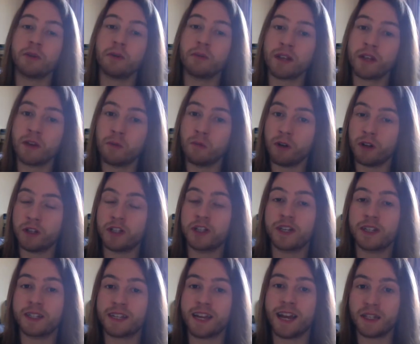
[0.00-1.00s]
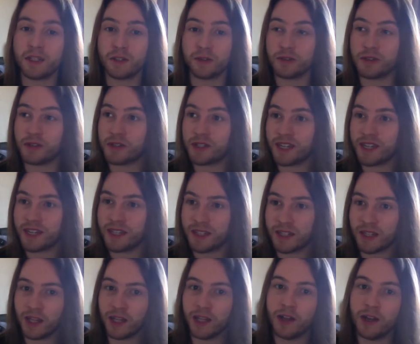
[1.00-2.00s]
but when you watch it as an adult, you see there's
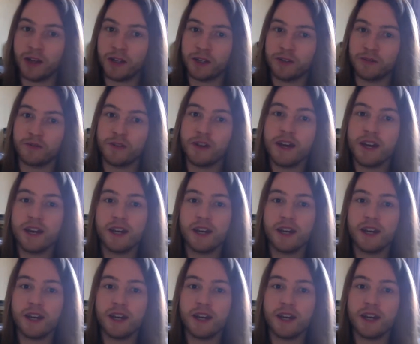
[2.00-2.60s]
a lot of